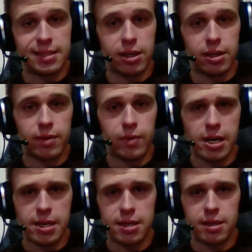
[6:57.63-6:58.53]
done
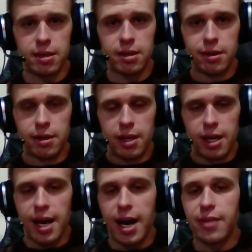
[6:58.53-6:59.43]
right here,
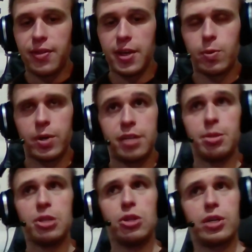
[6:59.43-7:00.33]
I think we're going to
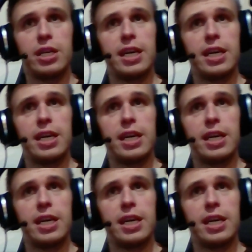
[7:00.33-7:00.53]
be looking